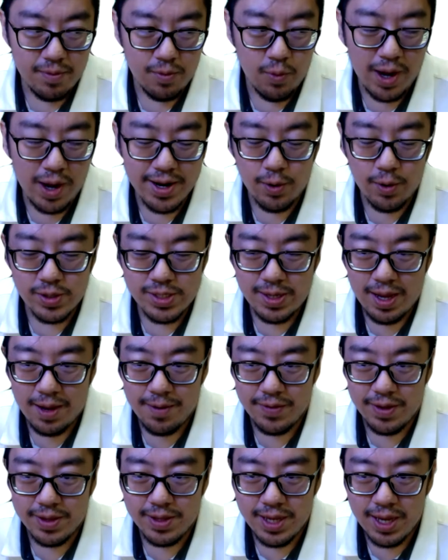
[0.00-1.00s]
what are some
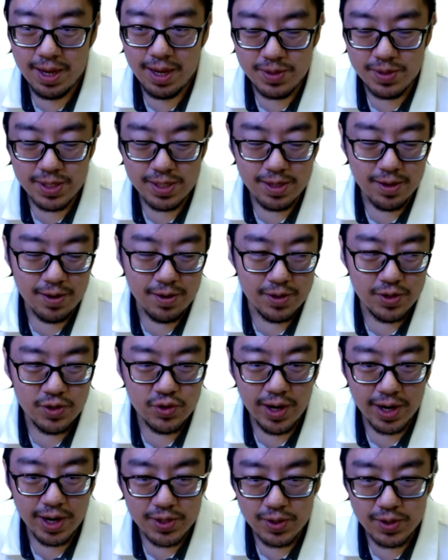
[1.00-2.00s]
of the tips or
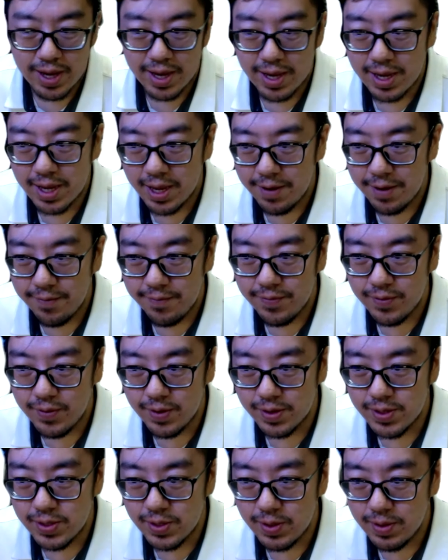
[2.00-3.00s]
tricks you can give to
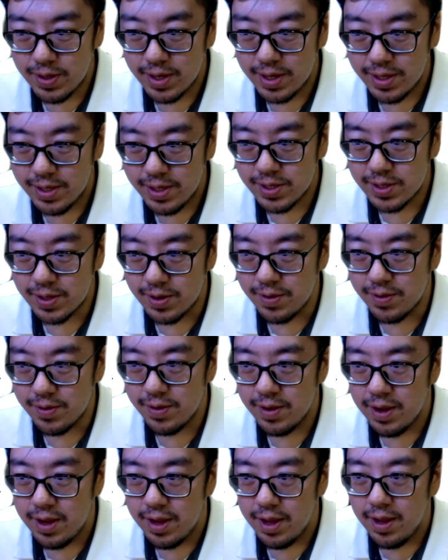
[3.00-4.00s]
the students on
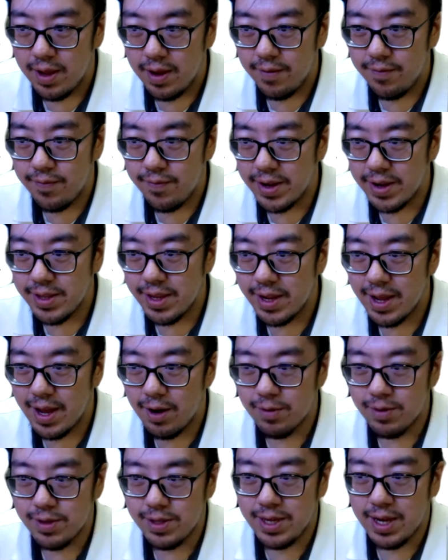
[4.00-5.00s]
finding
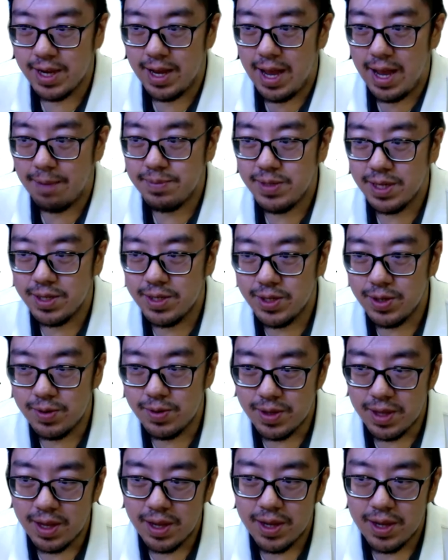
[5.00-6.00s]
out their aptitude?